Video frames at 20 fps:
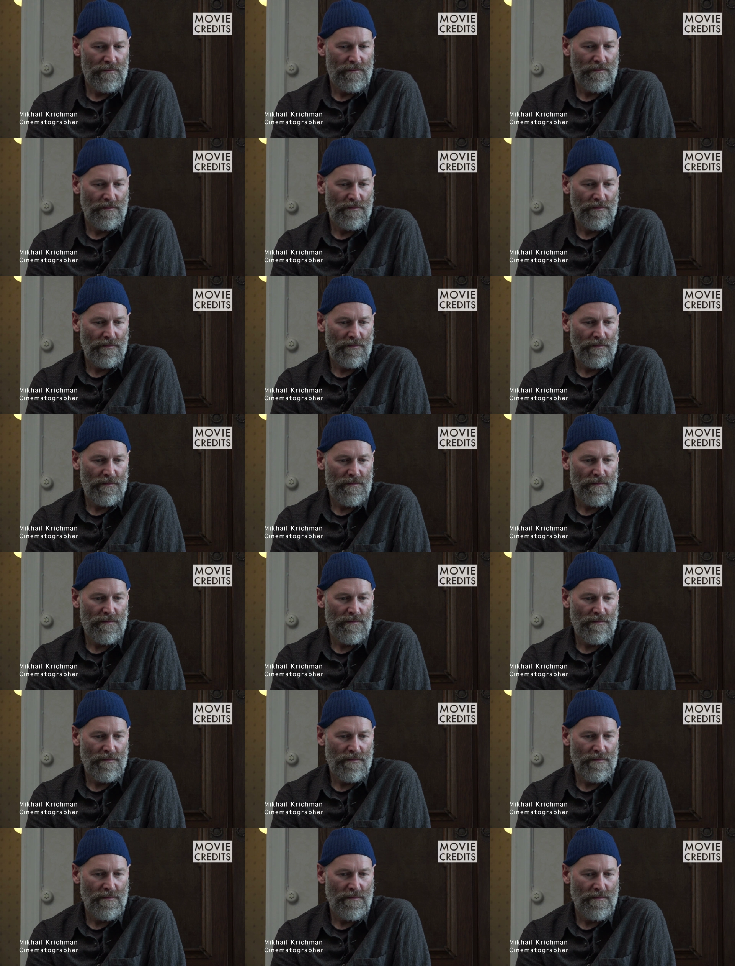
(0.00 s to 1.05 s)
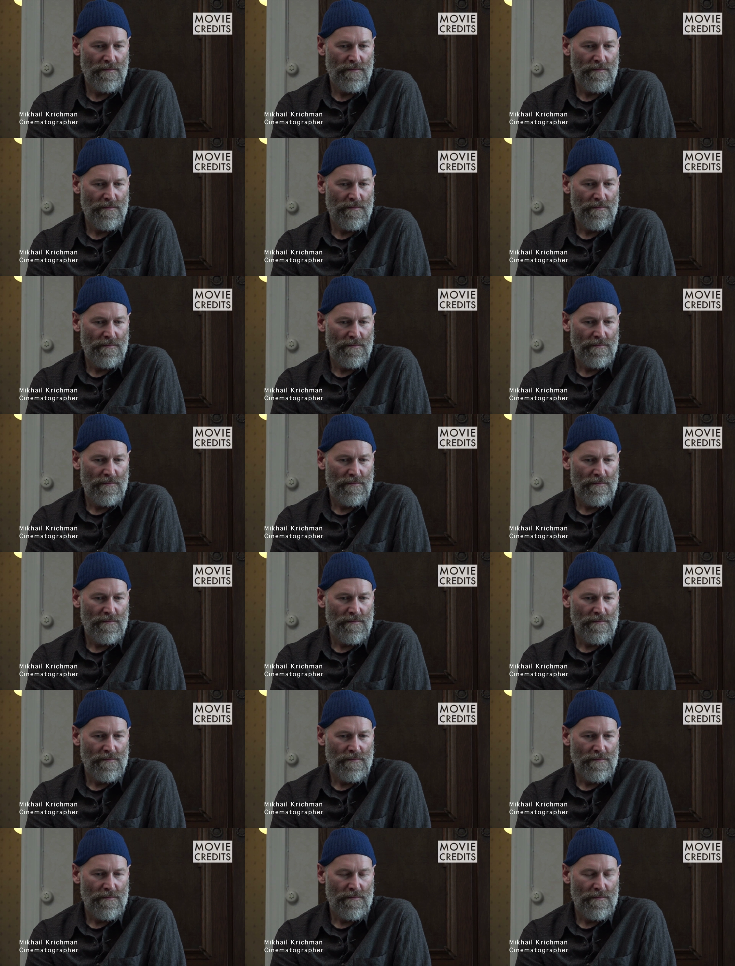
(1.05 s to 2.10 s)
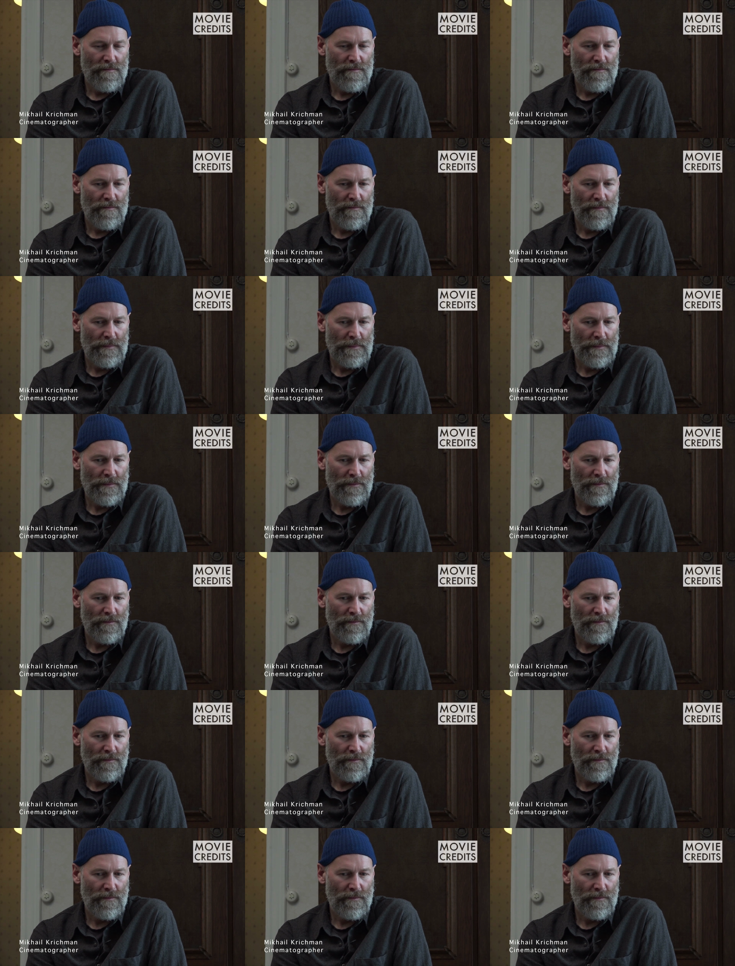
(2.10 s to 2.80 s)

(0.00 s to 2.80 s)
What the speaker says: Nothing is said.